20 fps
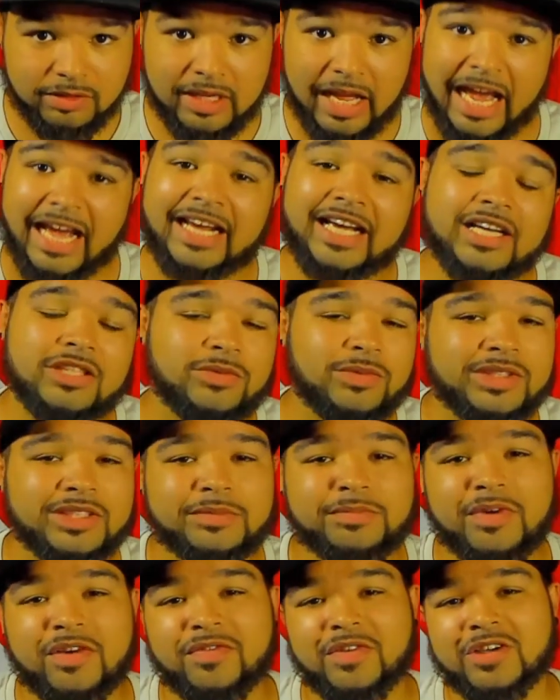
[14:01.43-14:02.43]
And guess what? The
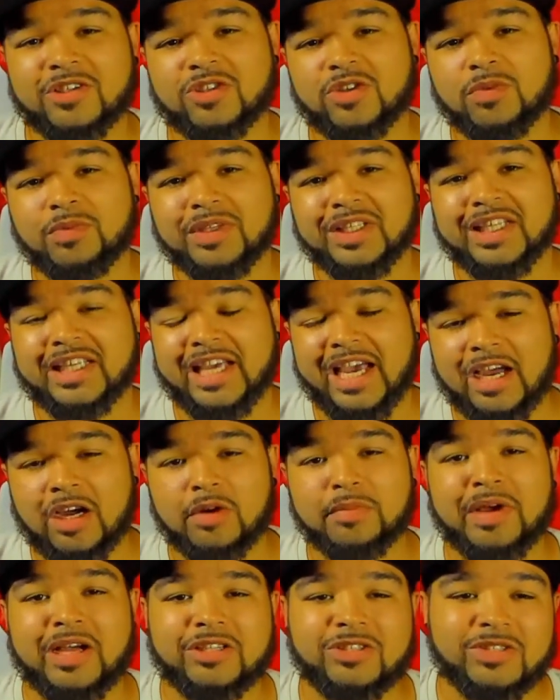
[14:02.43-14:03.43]
motherfuckers don't really care
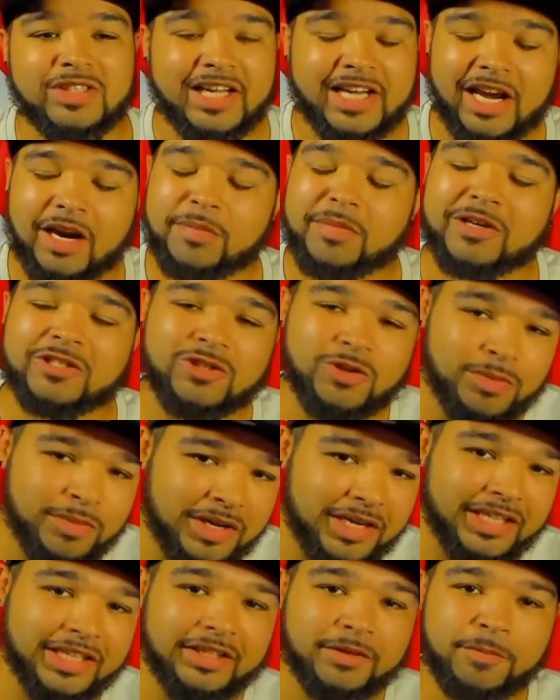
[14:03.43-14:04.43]
about you. They care about your
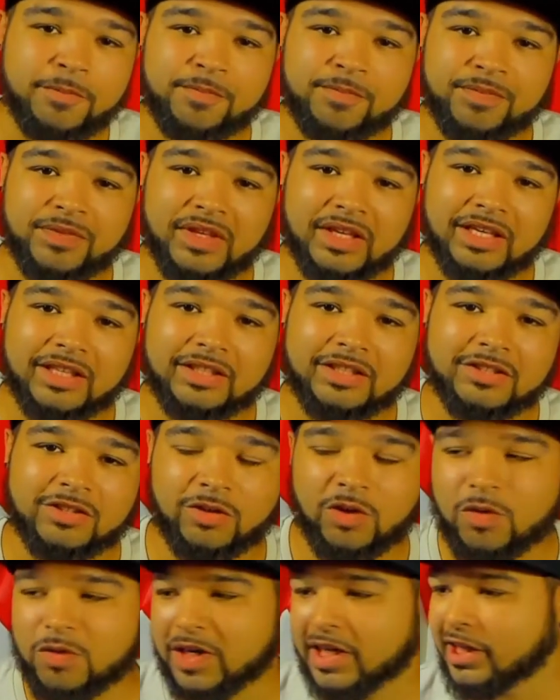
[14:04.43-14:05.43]
money. So
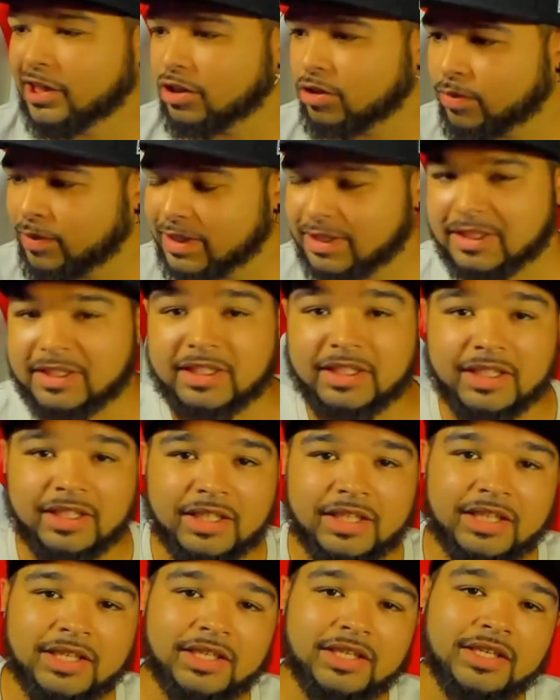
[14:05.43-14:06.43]
don't get it twisted.
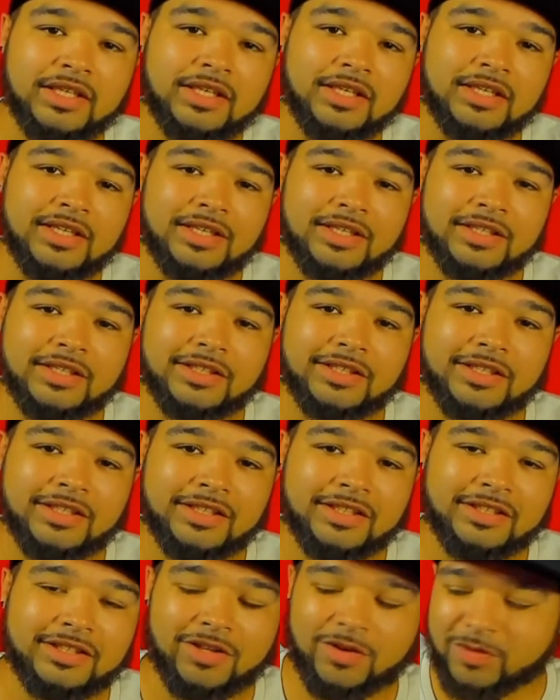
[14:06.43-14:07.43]

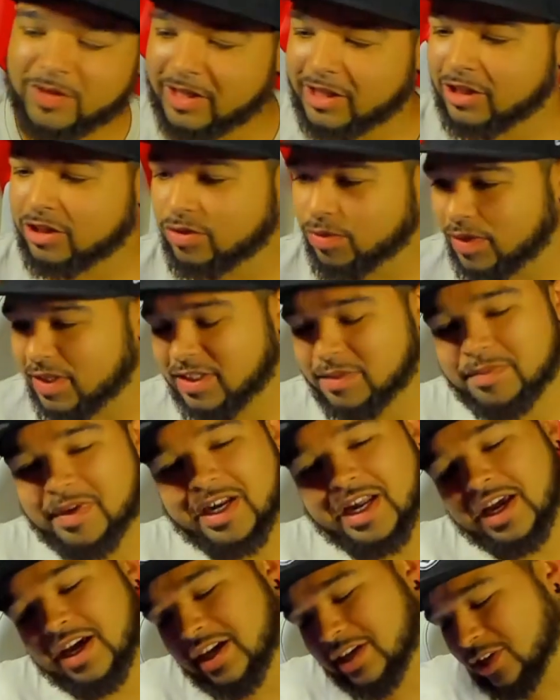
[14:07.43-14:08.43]
Don't get it twisted, man.
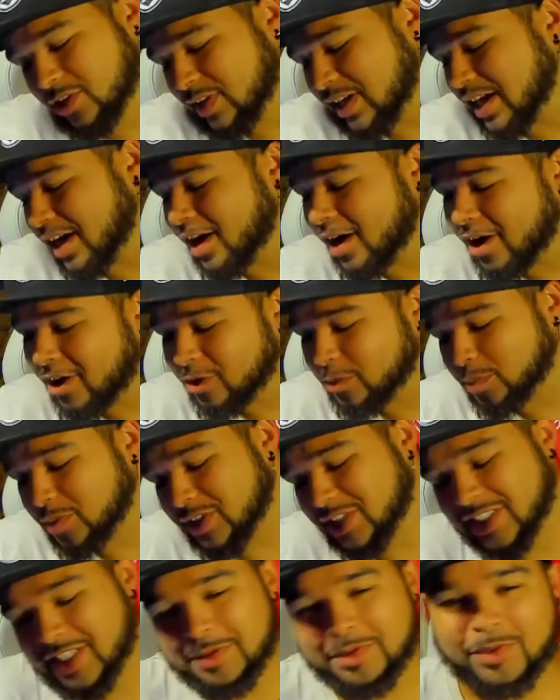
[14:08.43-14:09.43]
I agree
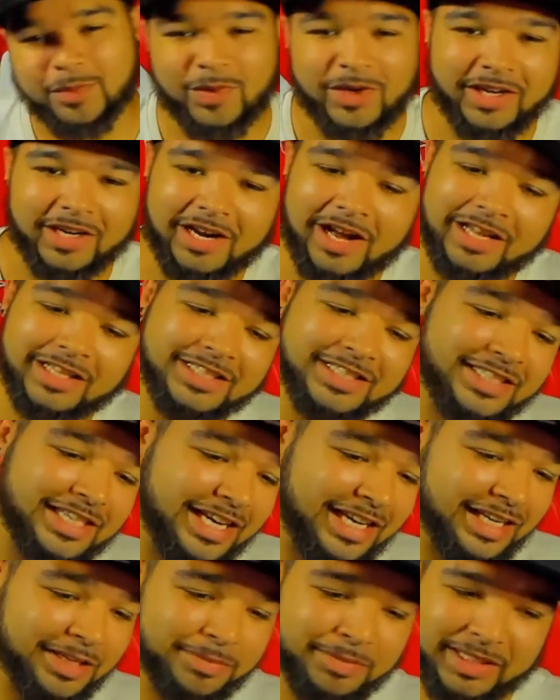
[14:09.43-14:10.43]
100% with what Akala said
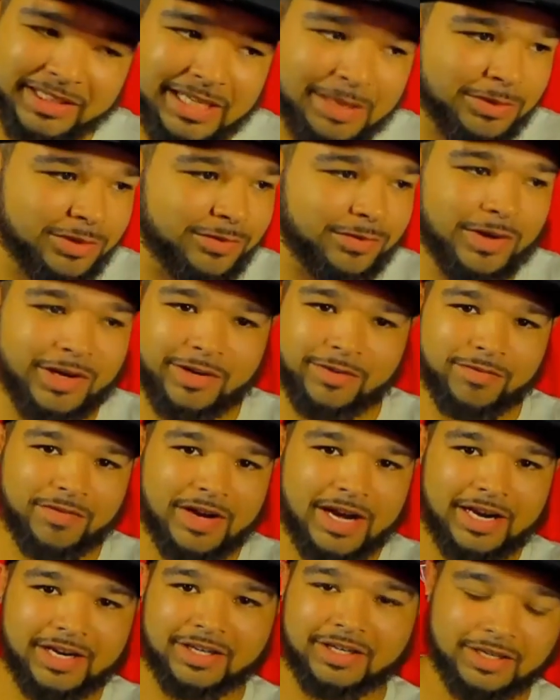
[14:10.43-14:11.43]
here, man. That was fucking
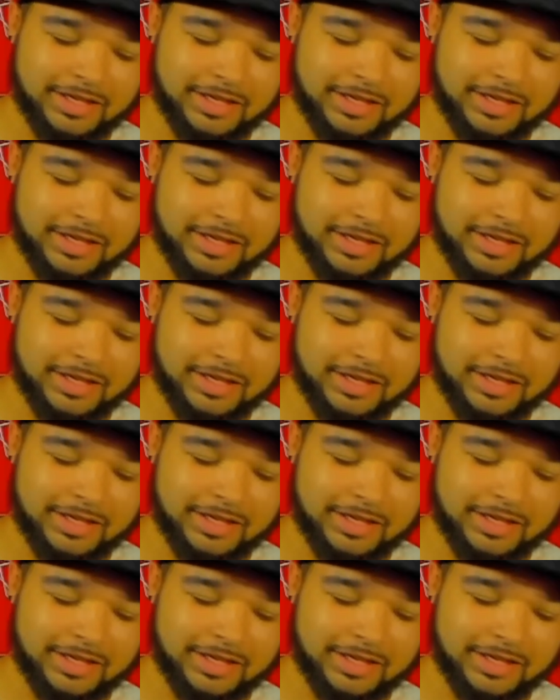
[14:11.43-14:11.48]
fire.